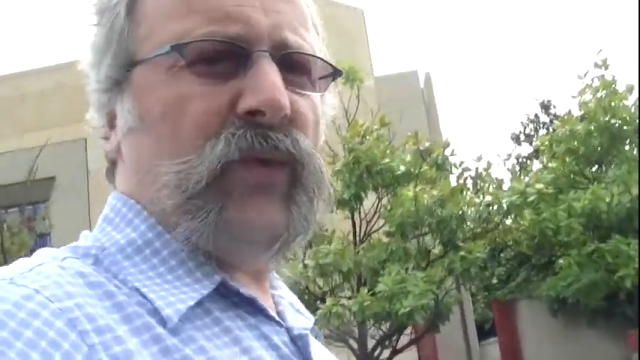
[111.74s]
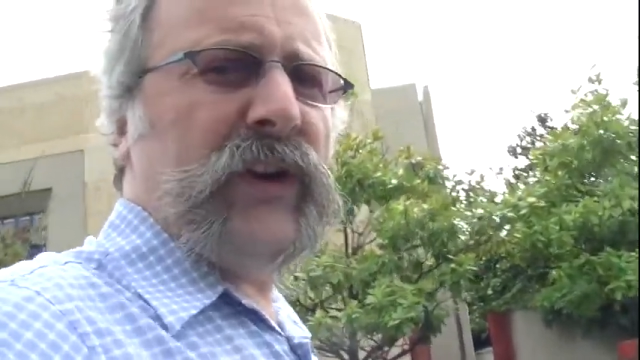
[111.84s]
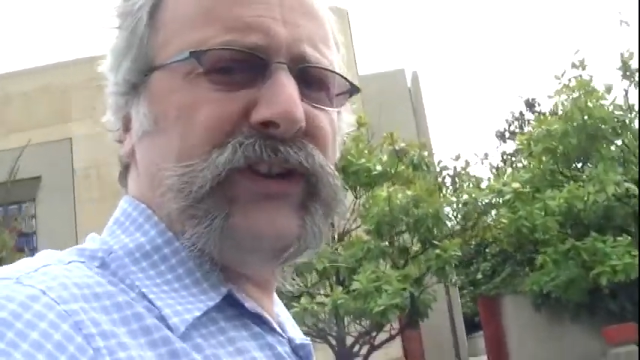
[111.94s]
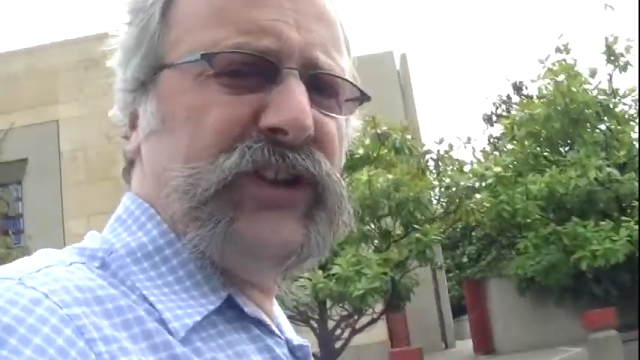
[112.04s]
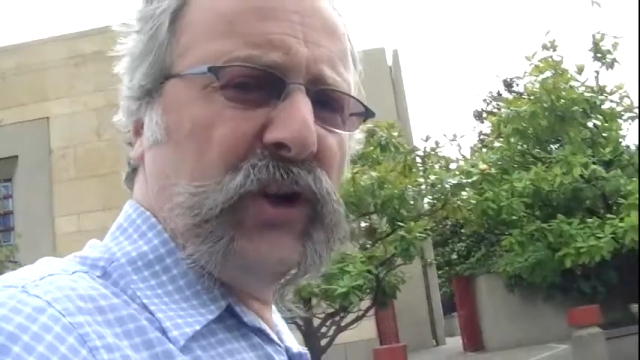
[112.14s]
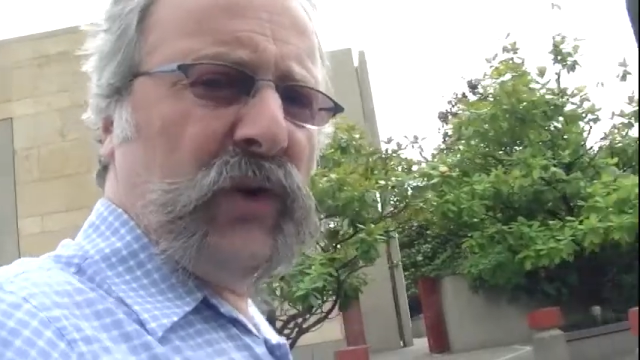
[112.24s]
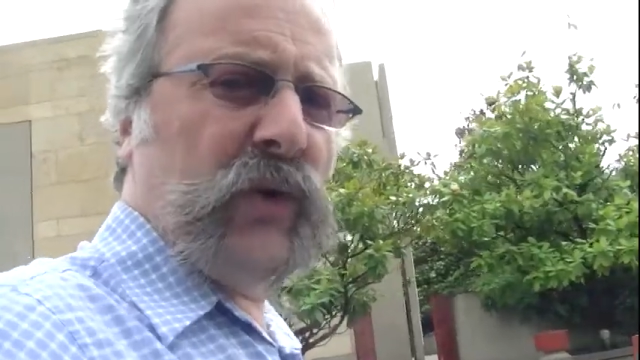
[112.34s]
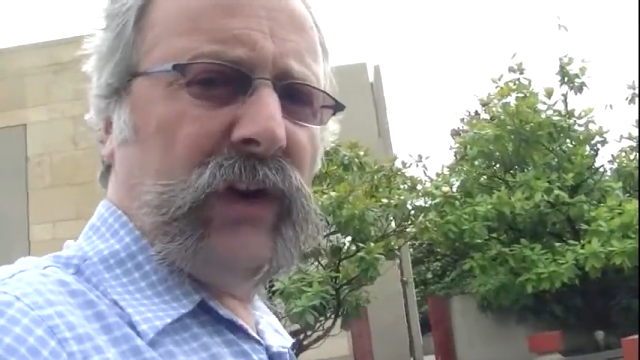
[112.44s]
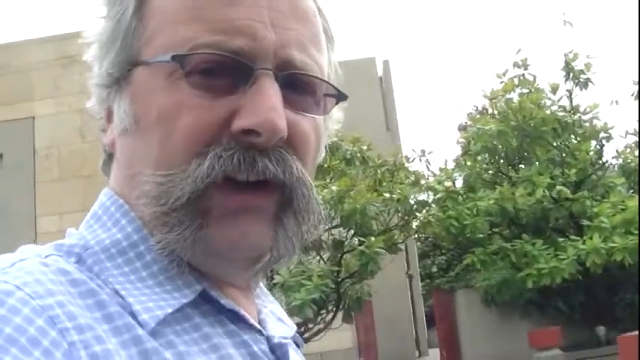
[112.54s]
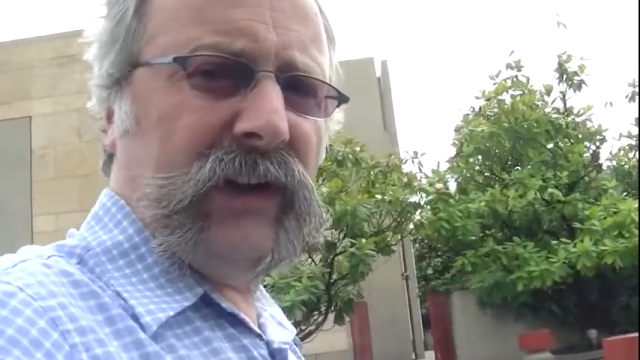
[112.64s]
we're
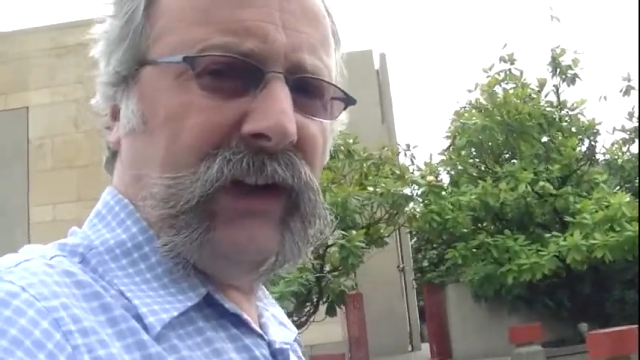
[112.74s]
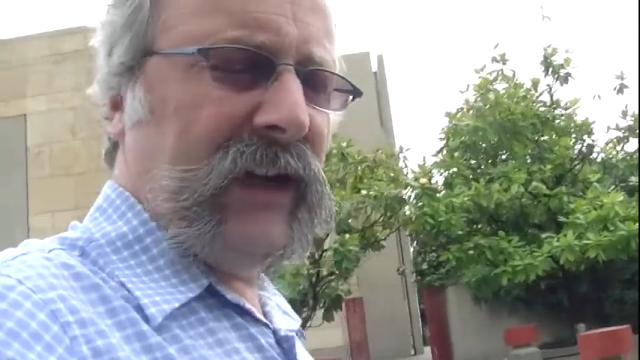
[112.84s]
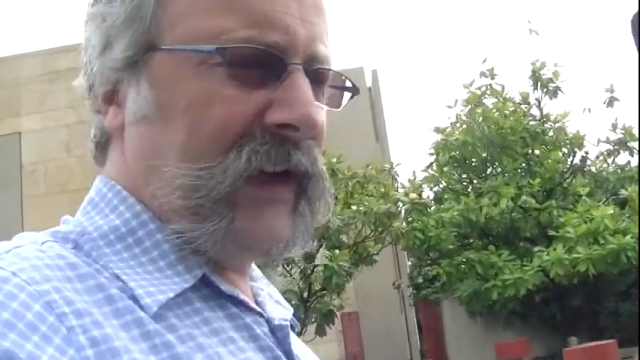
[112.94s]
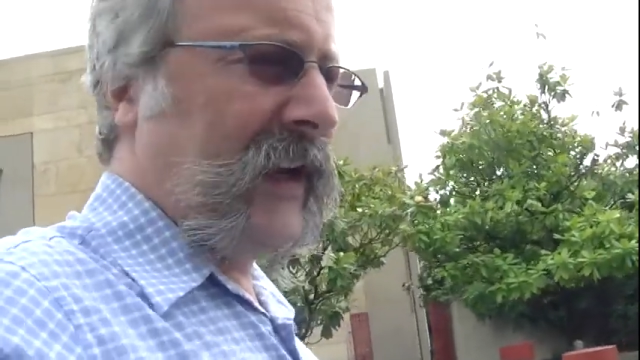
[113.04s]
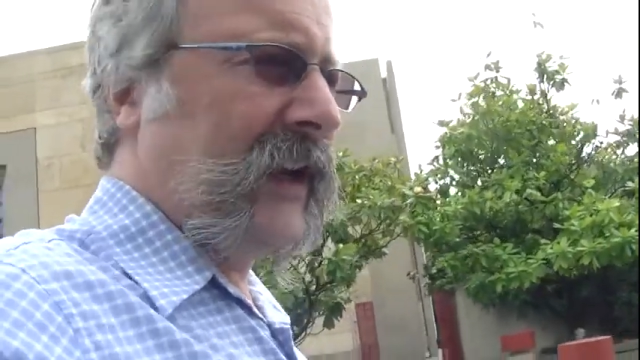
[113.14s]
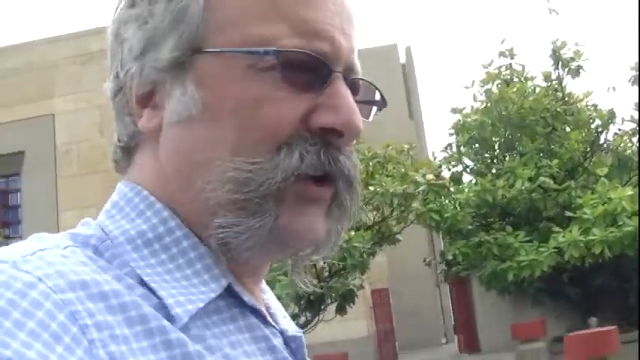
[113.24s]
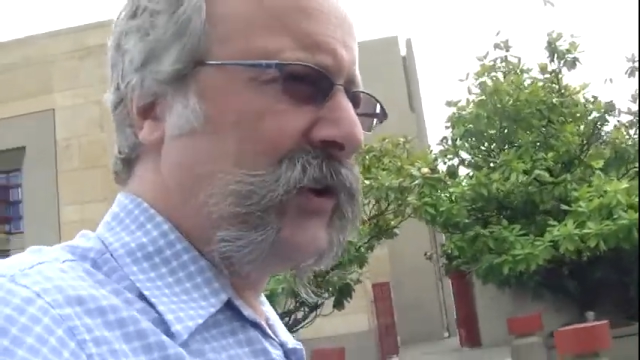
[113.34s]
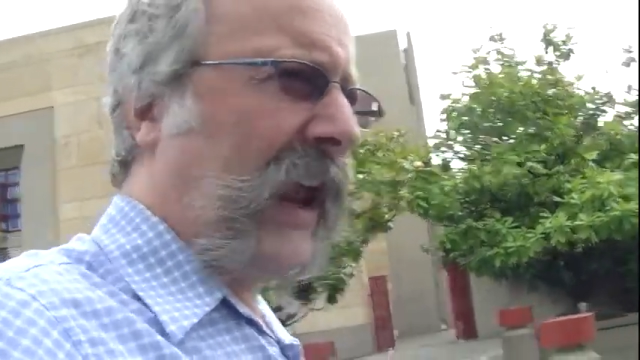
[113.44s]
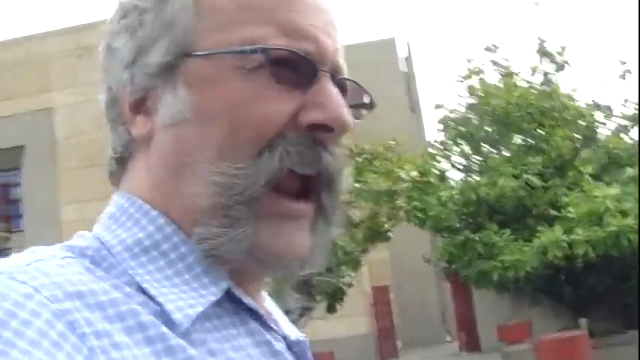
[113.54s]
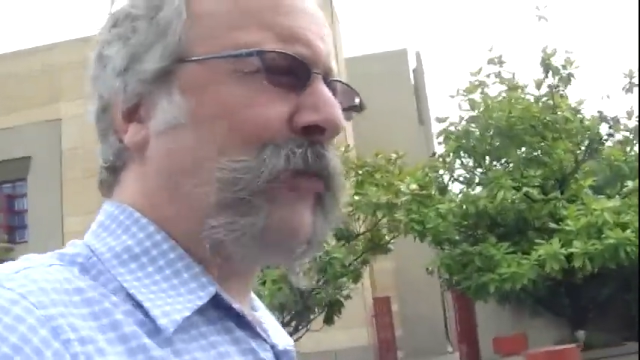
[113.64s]
due. It
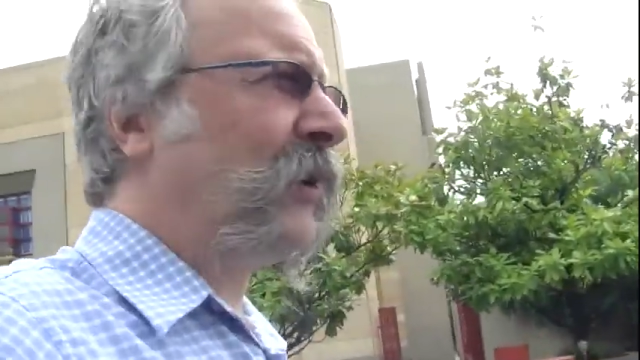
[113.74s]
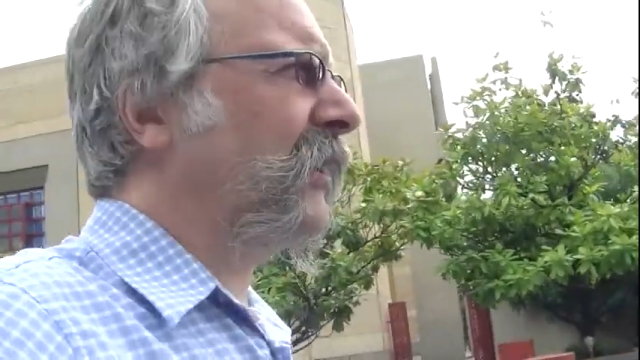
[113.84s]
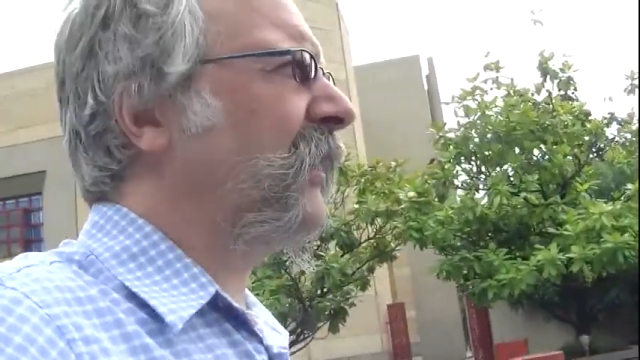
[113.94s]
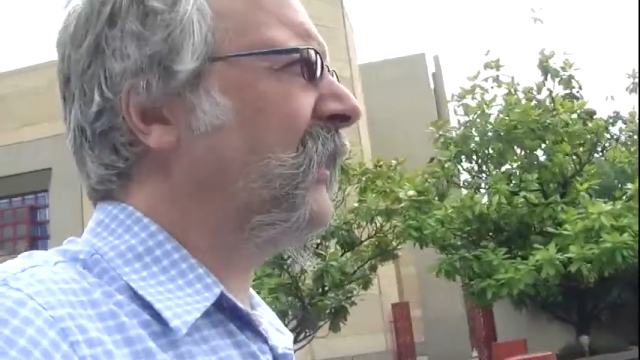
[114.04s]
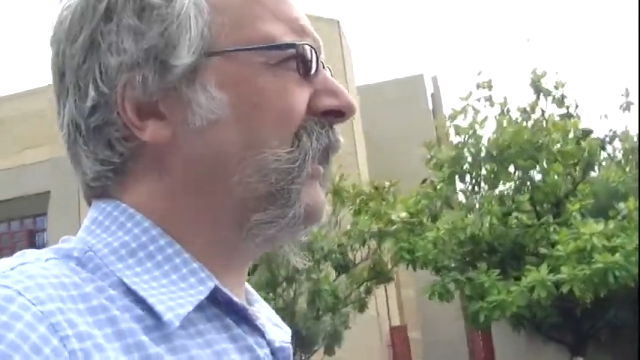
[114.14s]
could happen.